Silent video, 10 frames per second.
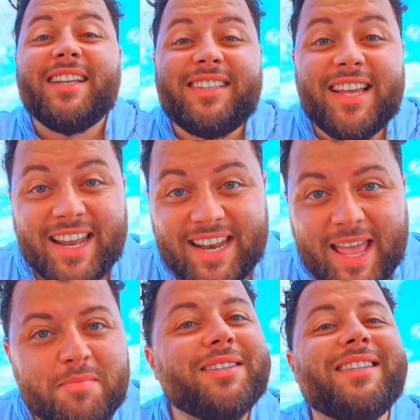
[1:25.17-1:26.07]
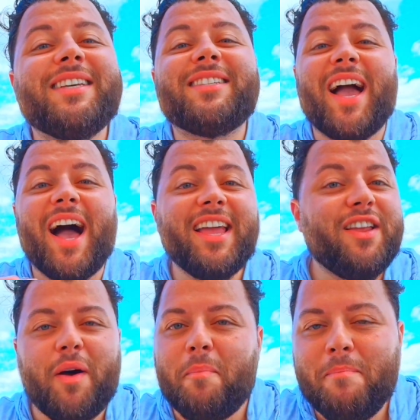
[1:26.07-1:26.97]
to enable this kind of
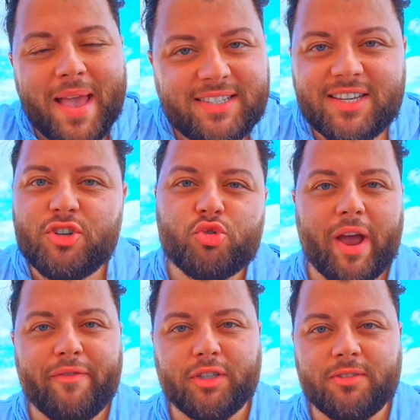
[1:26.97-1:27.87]
amazing travel.